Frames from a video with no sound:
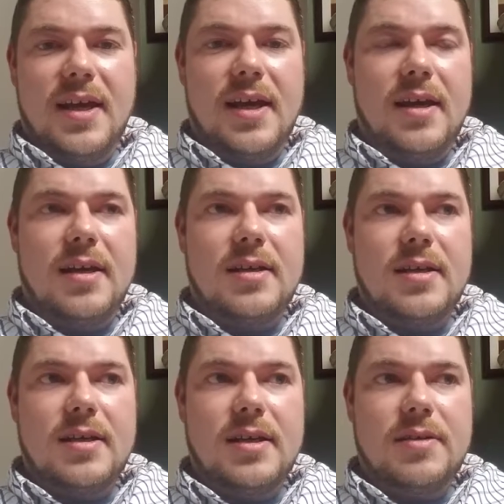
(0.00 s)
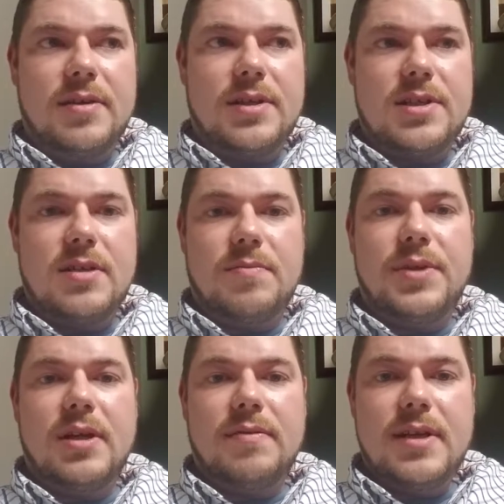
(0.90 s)
And in addition to
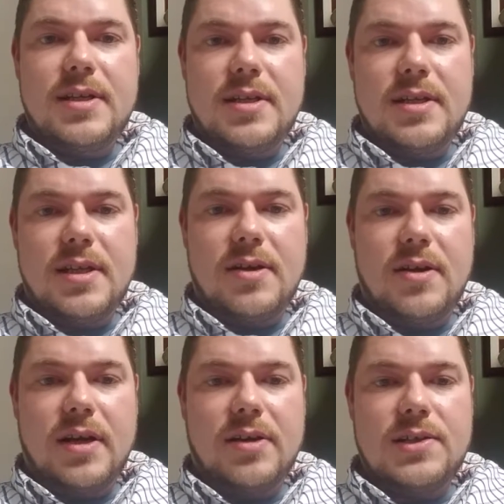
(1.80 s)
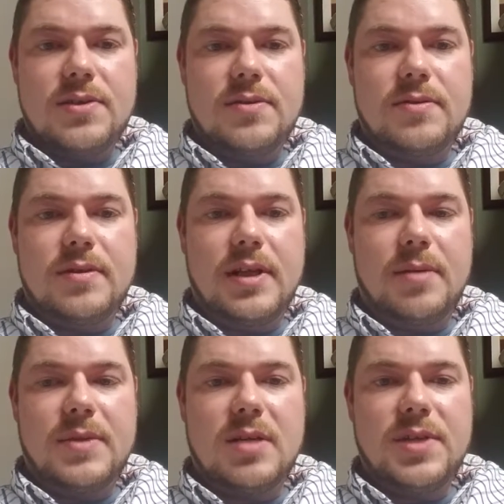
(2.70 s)
being a flight attendant there, I also
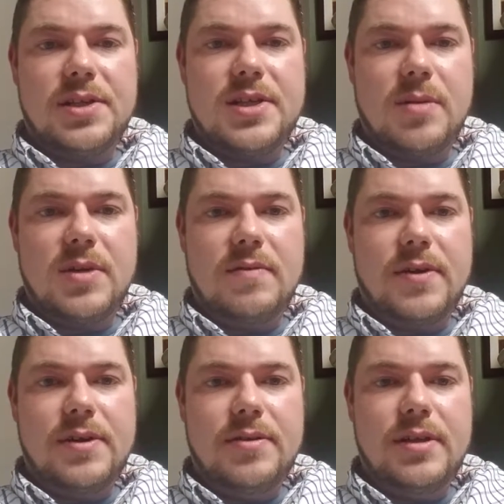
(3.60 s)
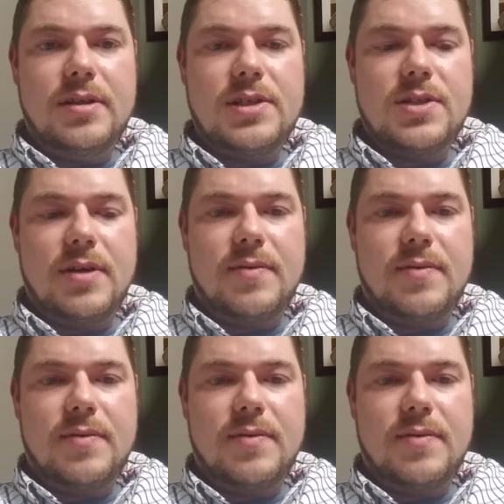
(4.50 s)
am the committee chairman of our union, so I